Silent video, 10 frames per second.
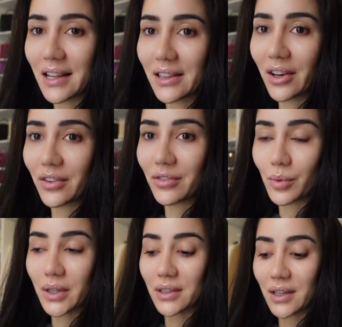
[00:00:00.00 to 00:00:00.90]
I love
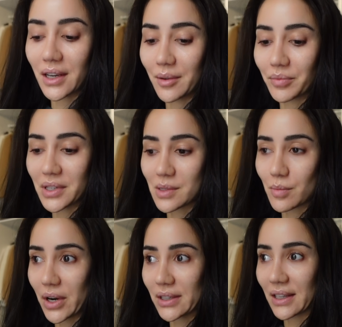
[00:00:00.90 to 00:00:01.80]
when um, it's
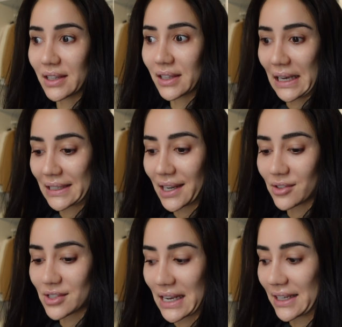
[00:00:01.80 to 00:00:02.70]
bright and light
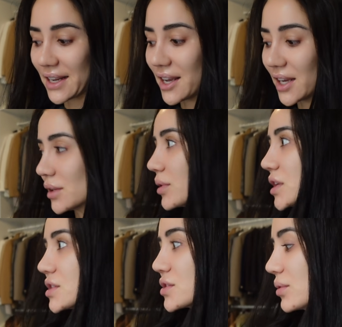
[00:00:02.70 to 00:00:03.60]
outside. When
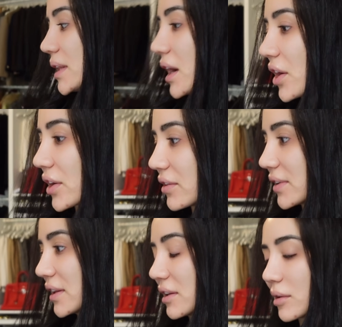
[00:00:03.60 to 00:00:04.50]
it's too dark, I
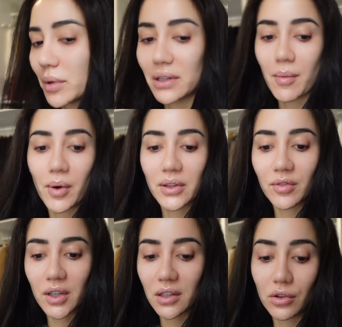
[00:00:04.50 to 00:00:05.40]
feel a little bit
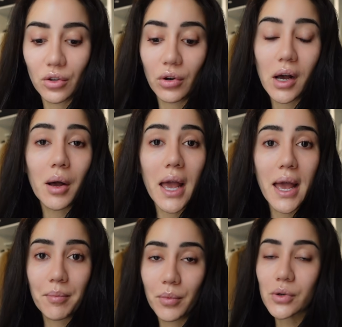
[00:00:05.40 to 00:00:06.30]
demotivated, though I
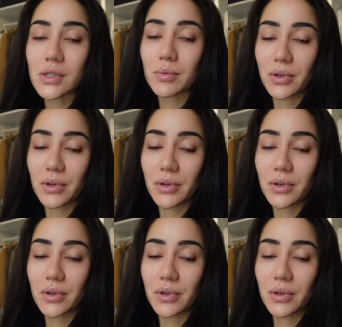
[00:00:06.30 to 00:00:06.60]
am most